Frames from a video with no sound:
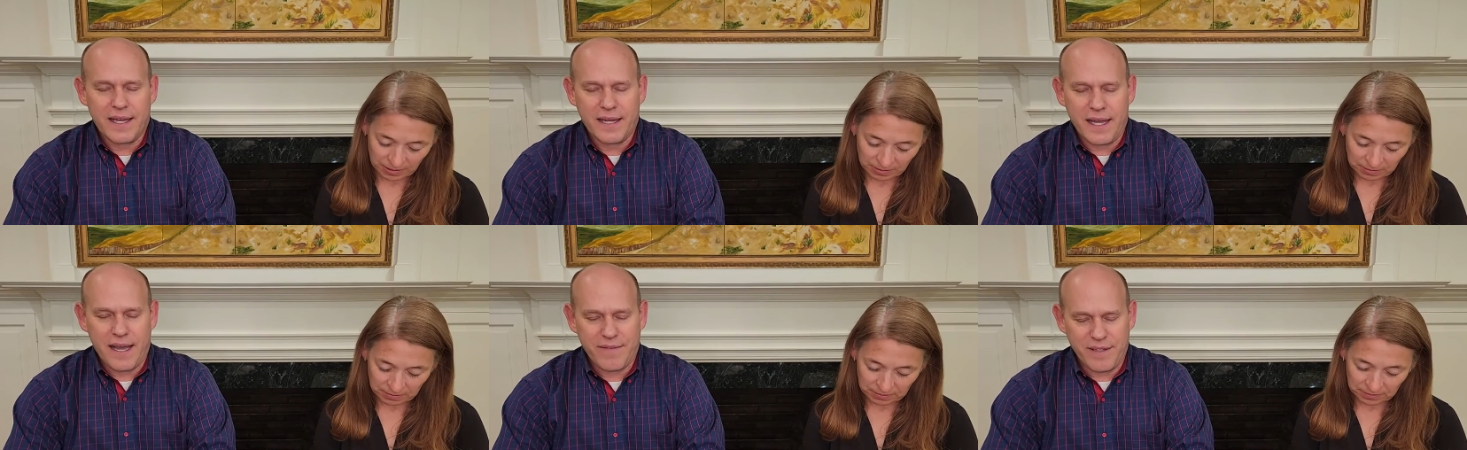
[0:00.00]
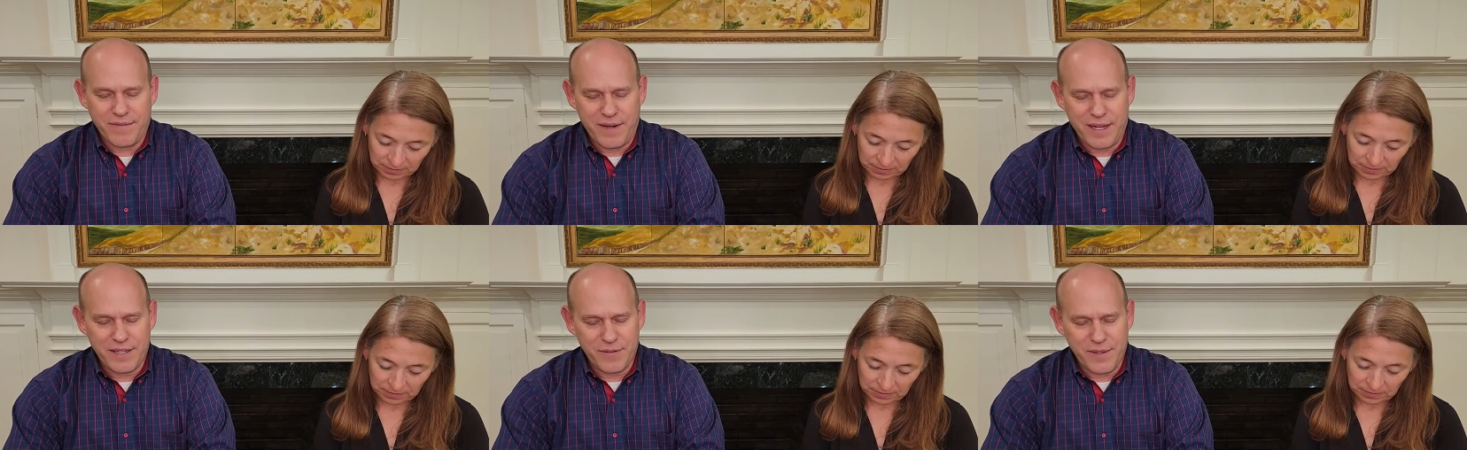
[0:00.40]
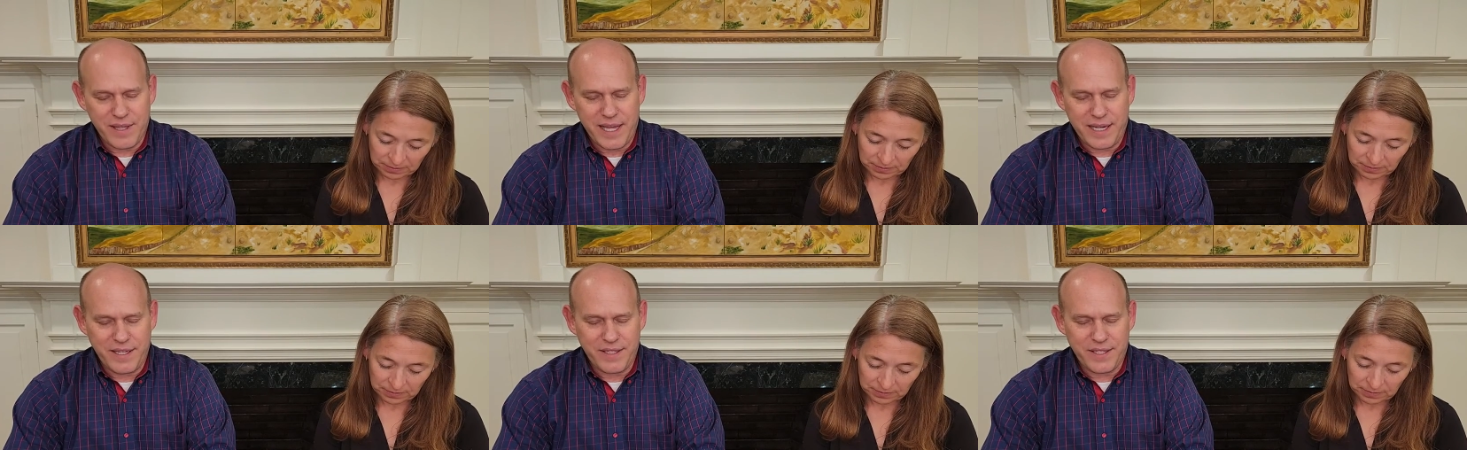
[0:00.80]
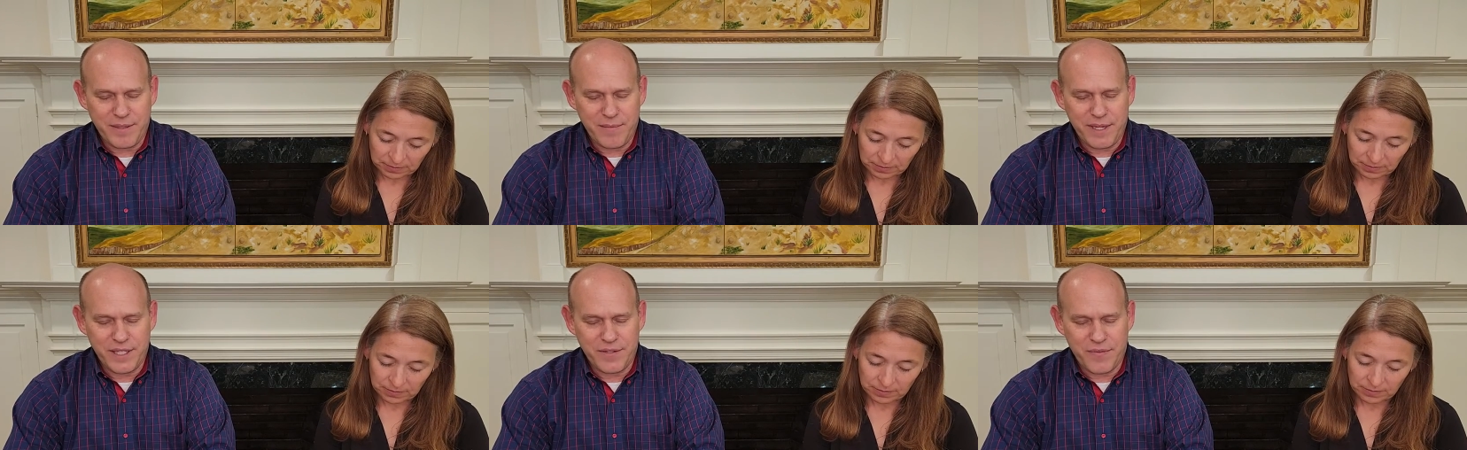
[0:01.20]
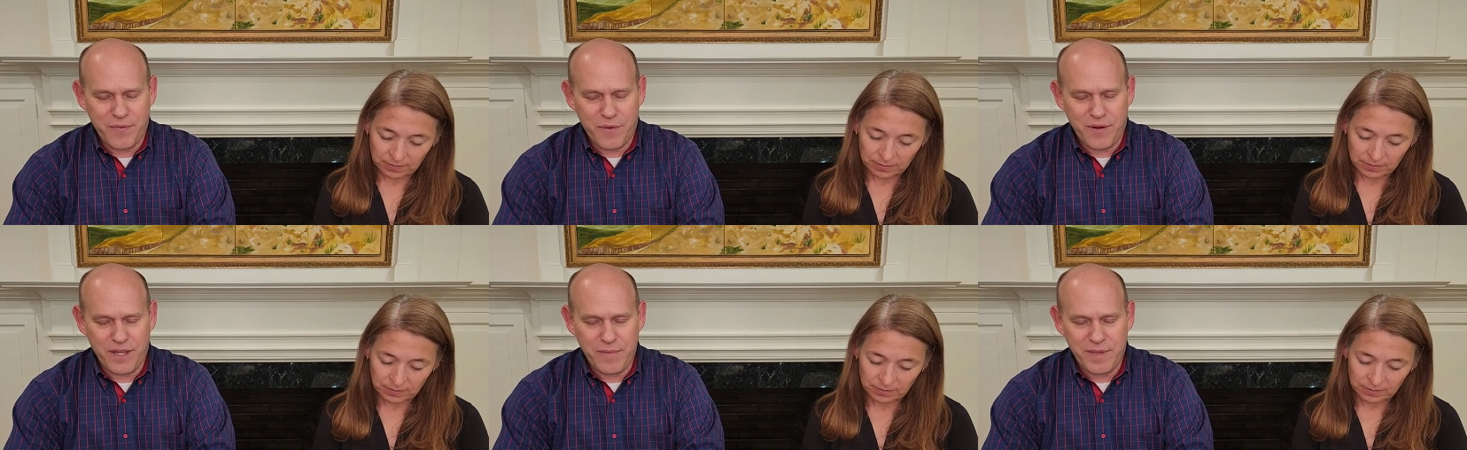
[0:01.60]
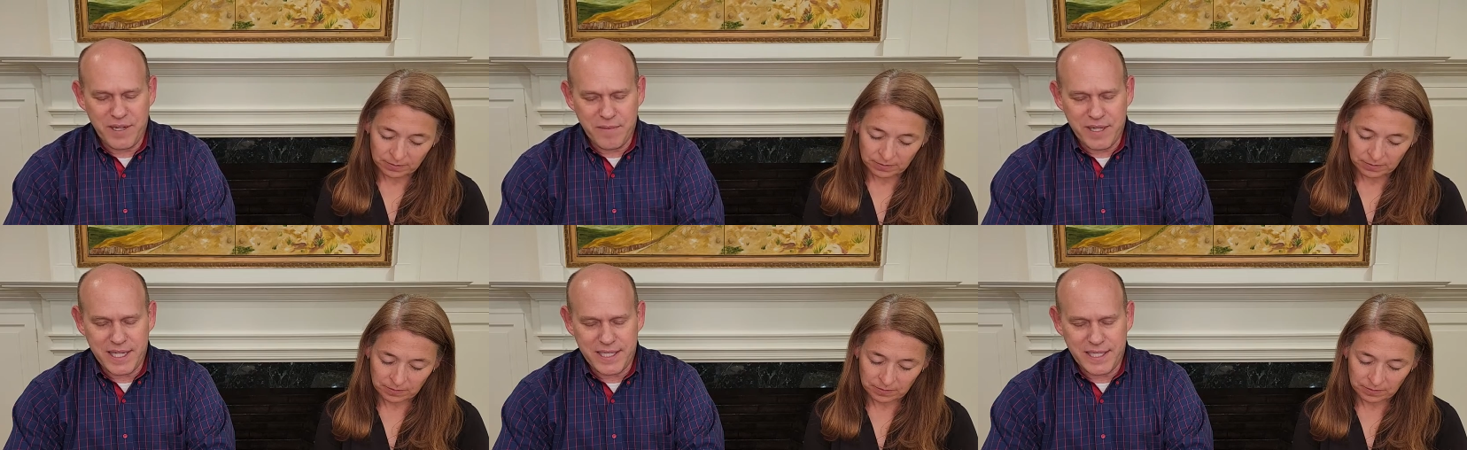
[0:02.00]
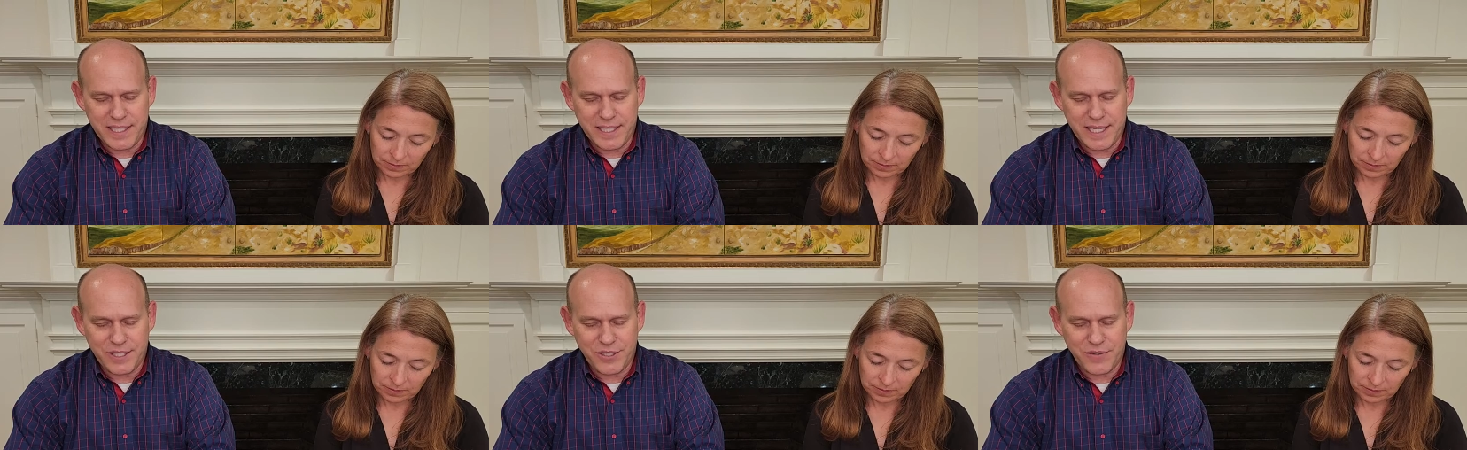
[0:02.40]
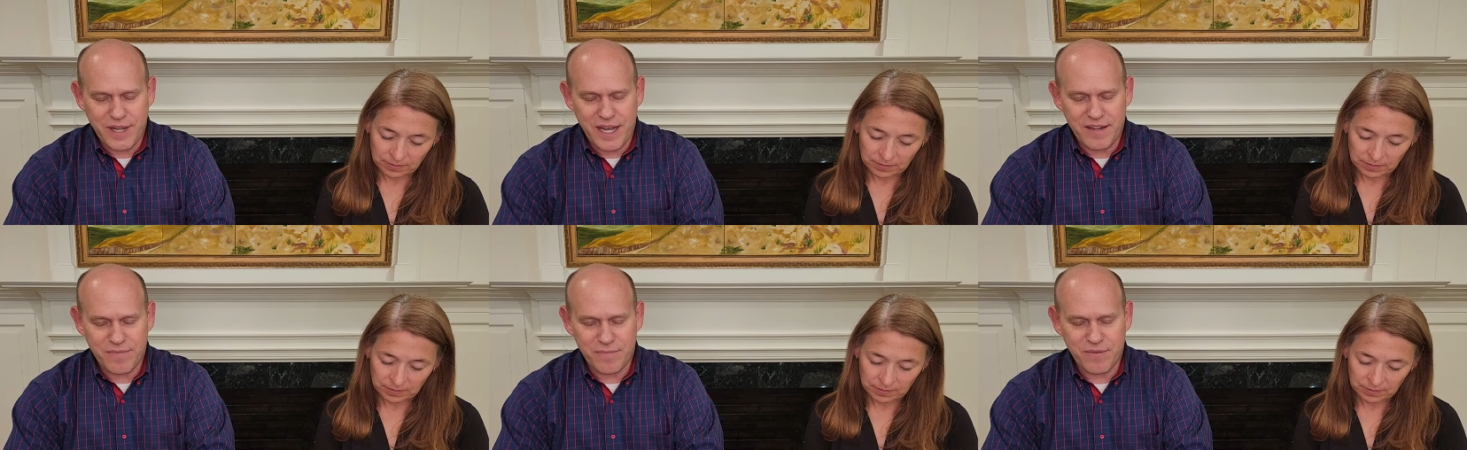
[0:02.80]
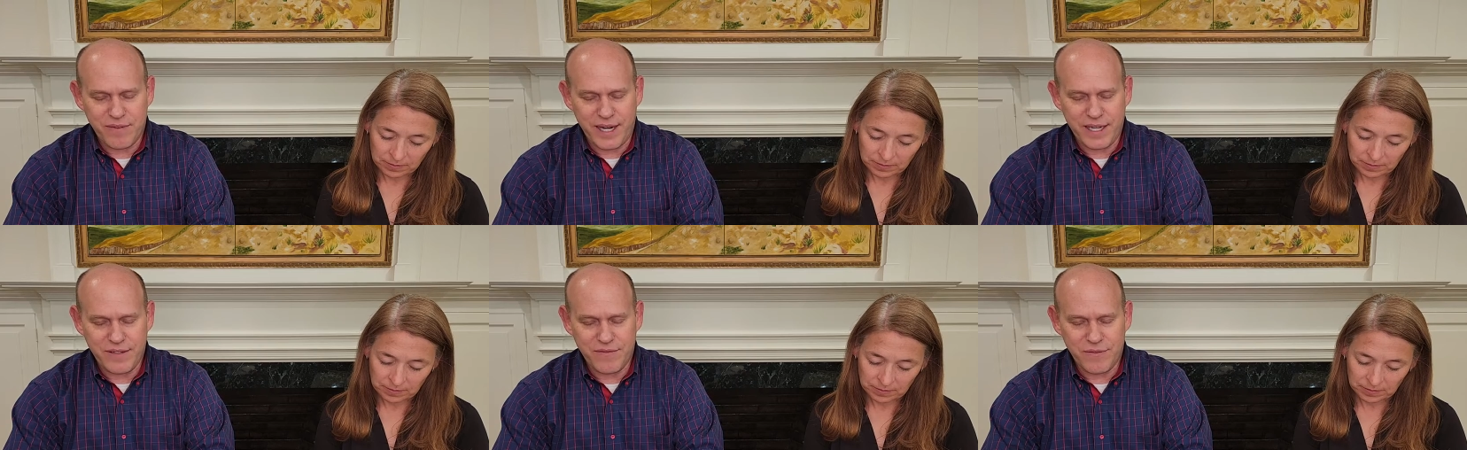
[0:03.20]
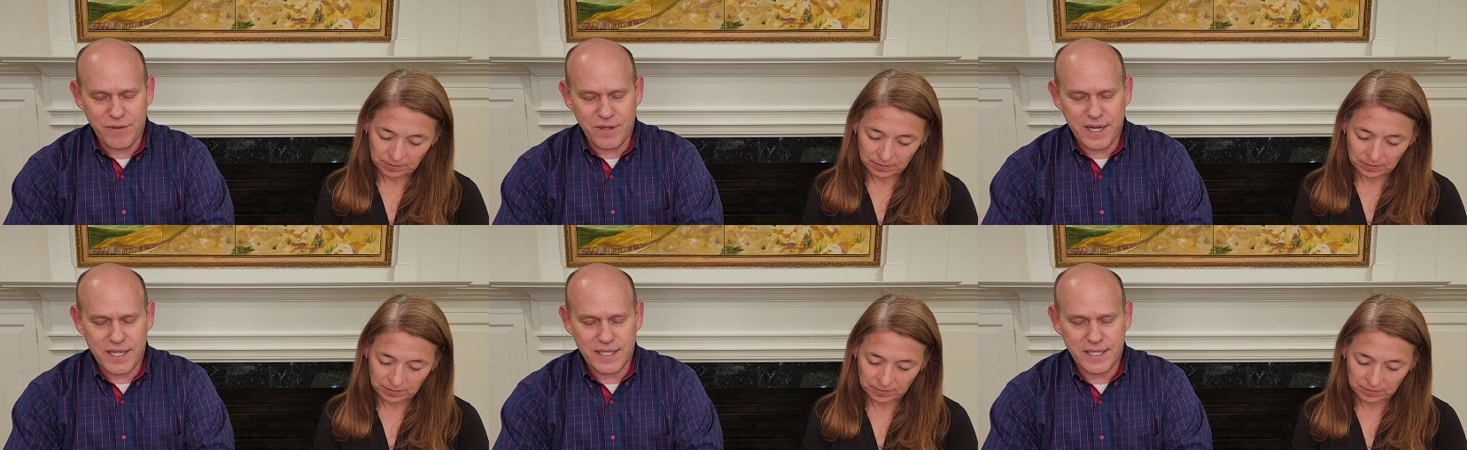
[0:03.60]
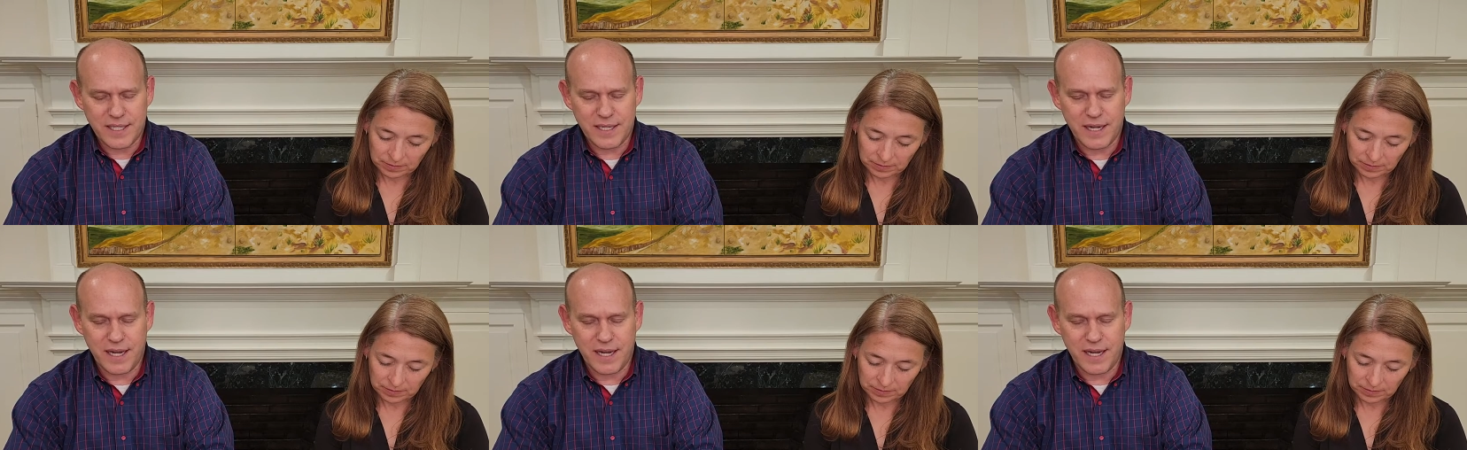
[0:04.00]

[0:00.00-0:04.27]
Speaker 1: Heavenly Father, we thank you so much for the many blessings that you have provided for us.